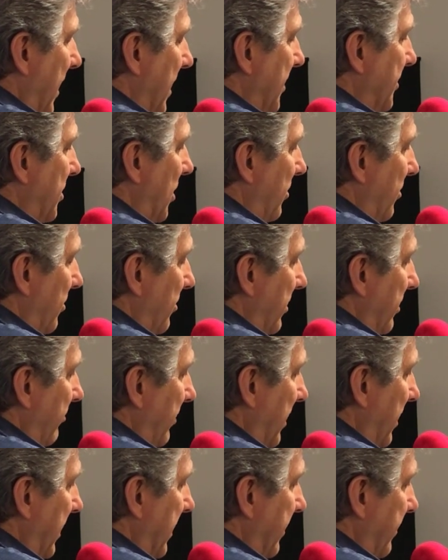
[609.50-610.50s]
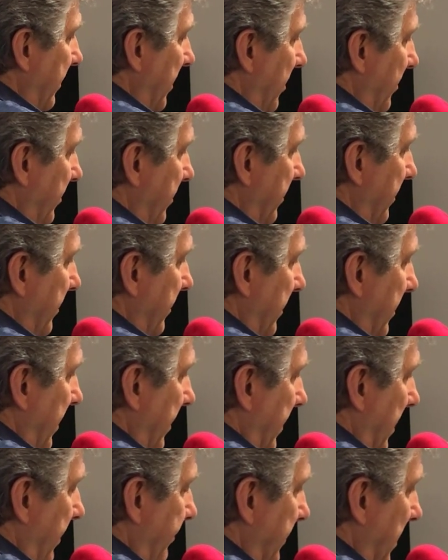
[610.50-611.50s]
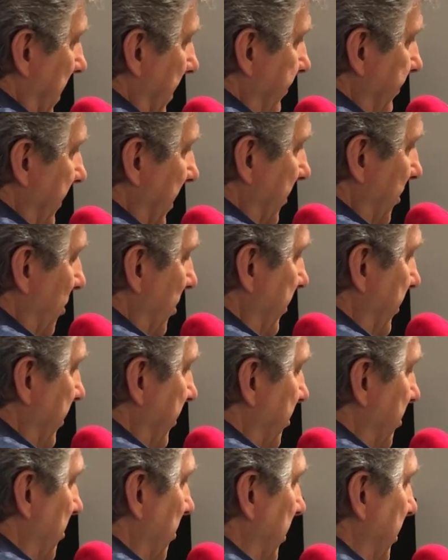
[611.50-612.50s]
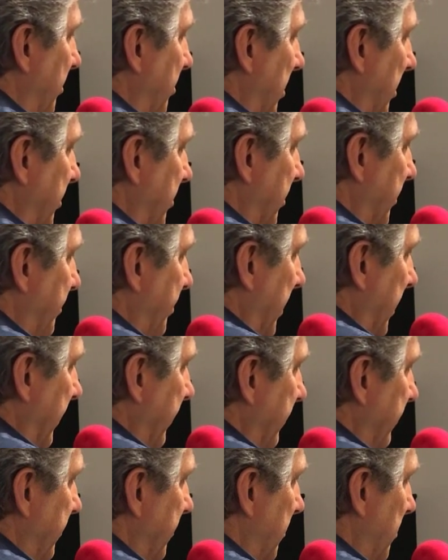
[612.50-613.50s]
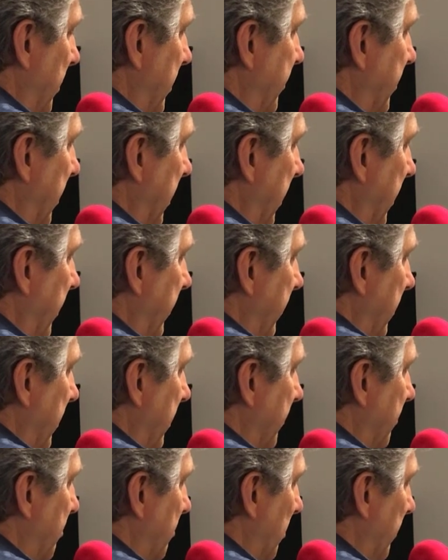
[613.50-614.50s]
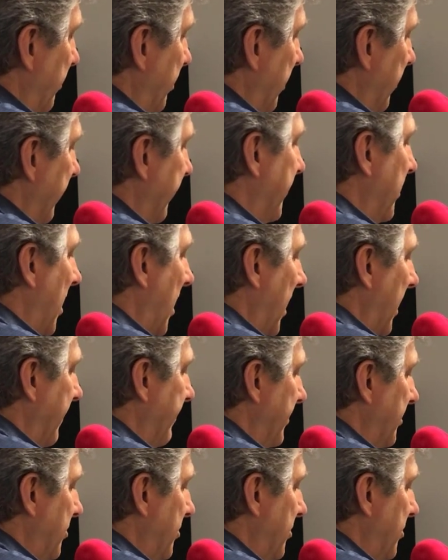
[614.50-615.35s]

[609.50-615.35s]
So really, I'm not doing the story justice by squeezing it in a short period of time,